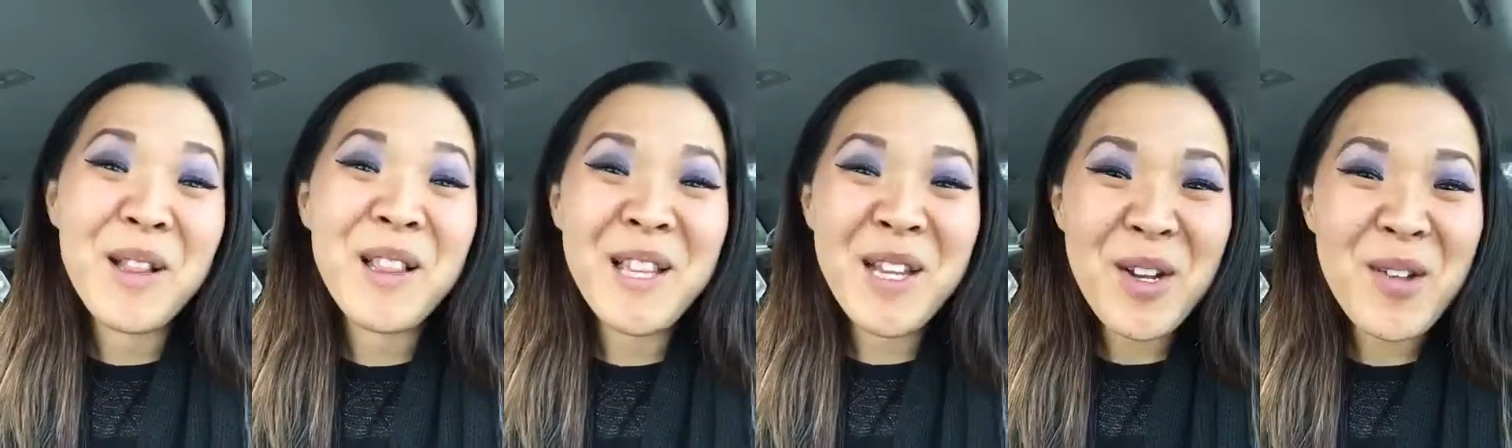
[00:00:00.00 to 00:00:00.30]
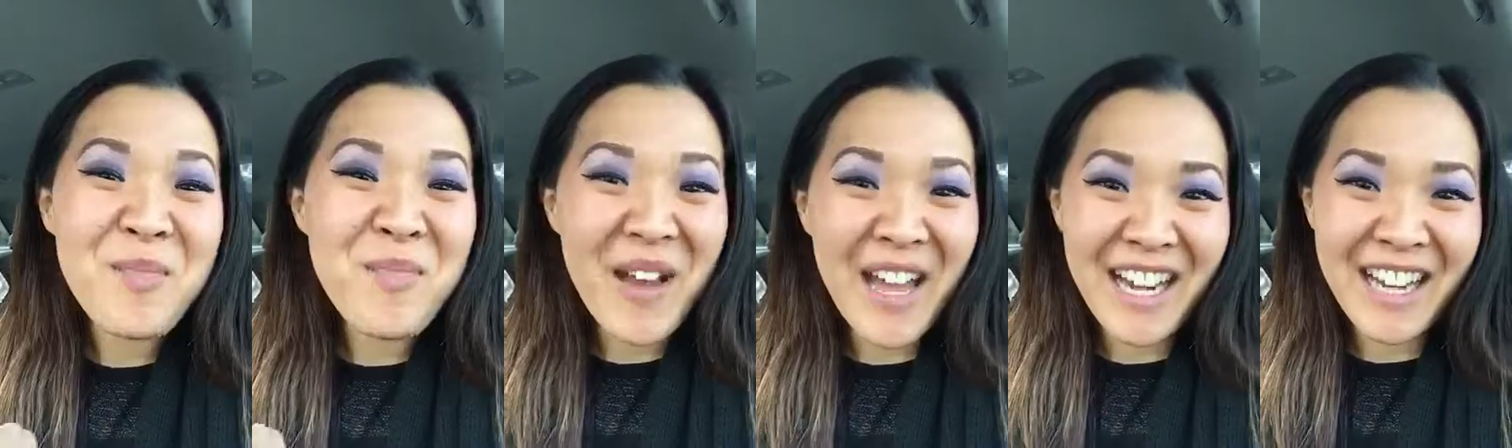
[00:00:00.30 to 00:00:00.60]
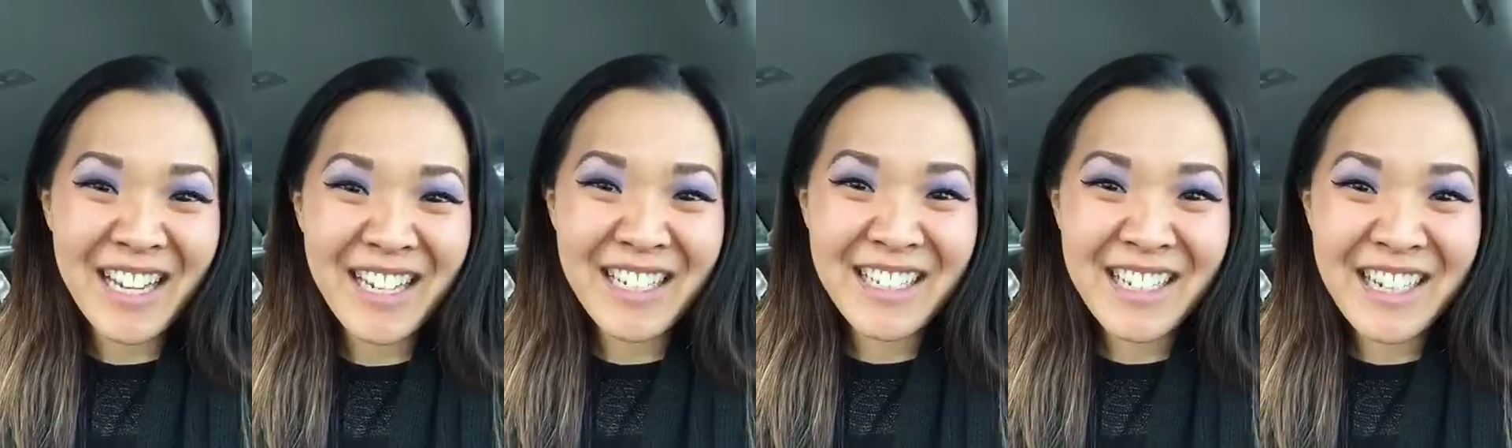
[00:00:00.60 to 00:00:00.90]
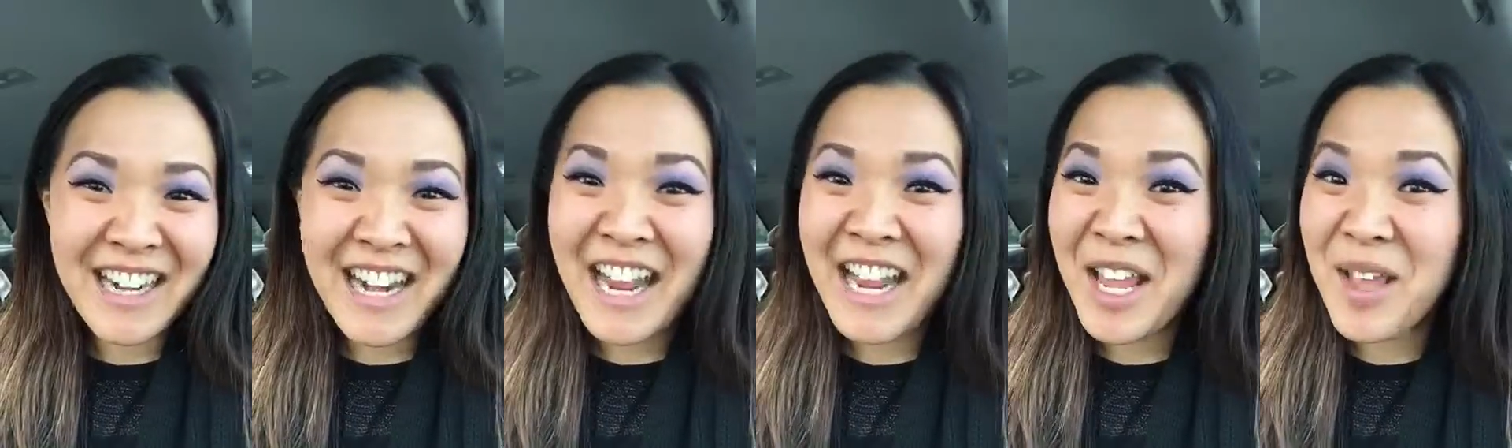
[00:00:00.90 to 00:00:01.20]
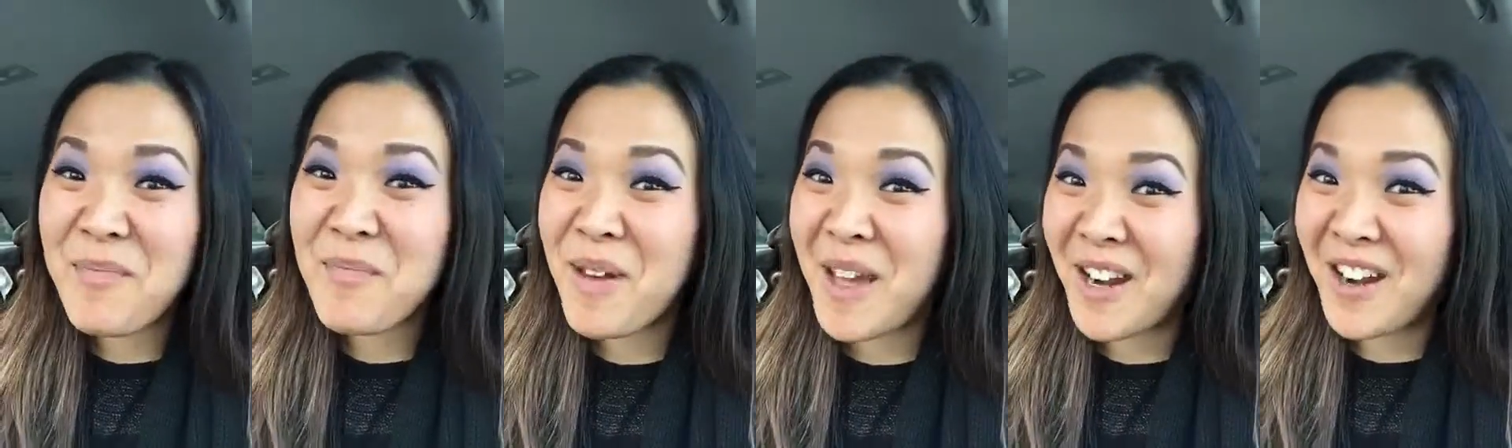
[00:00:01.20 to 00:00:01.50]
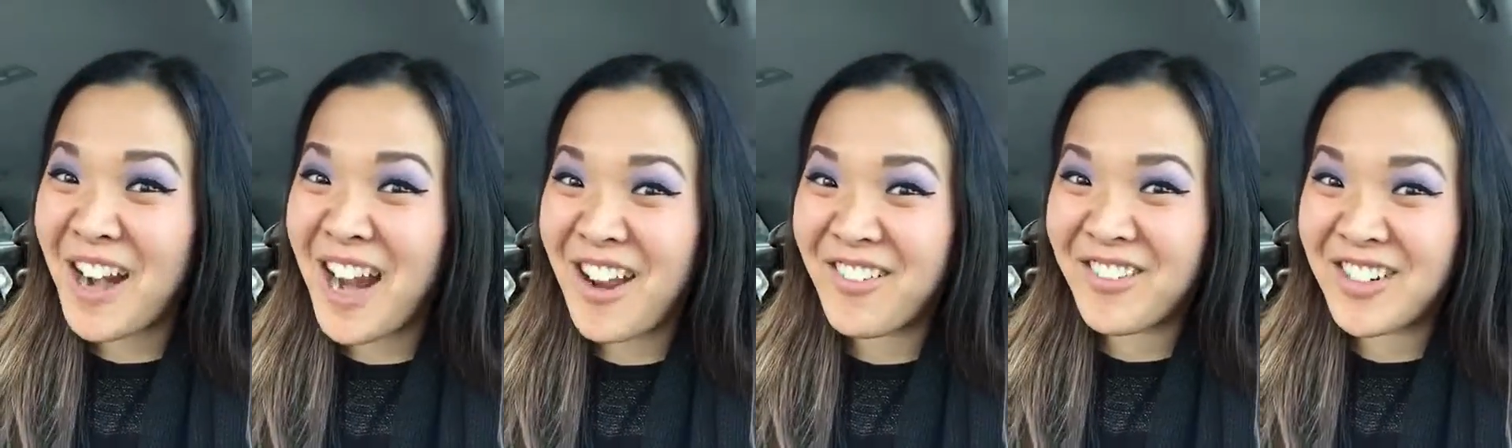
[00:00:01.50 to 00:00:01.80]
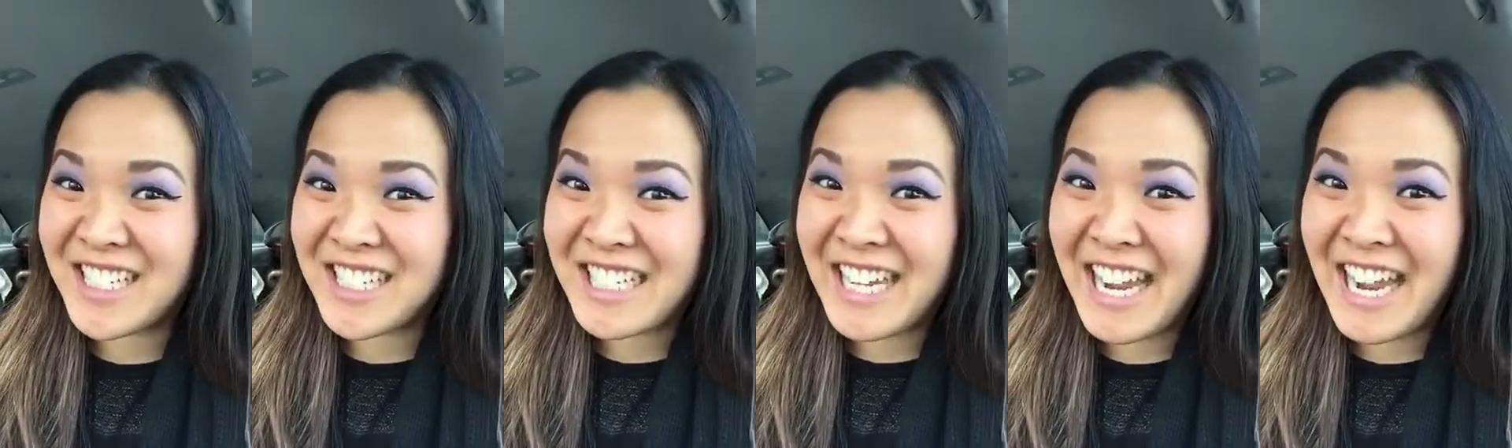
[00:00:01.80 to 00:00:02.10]
a little bunny and I get better
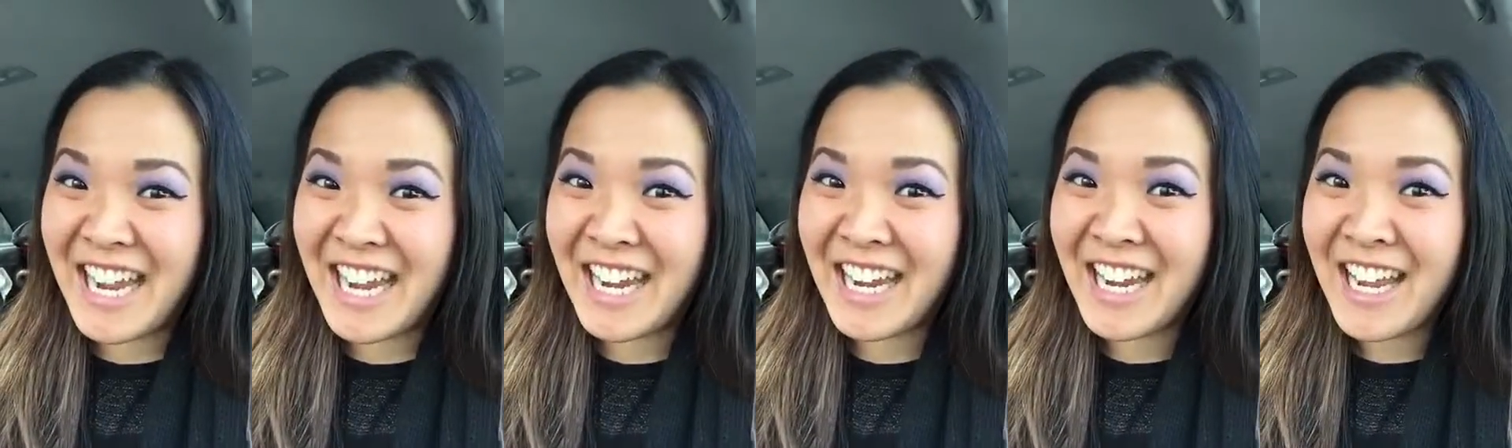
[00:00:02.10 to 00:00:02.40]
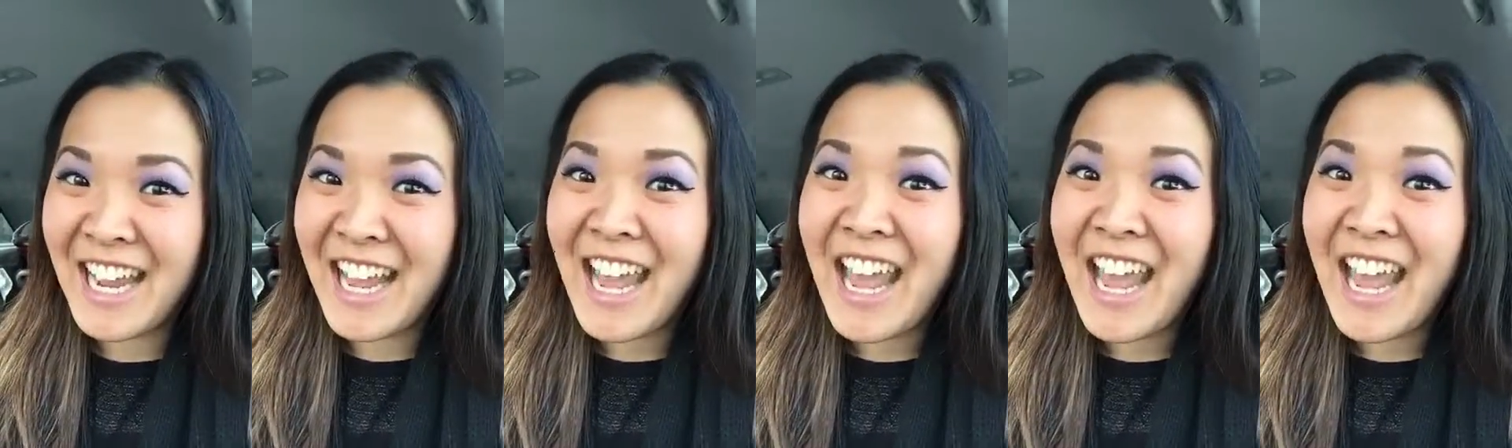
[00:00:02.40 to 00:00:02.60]
every day.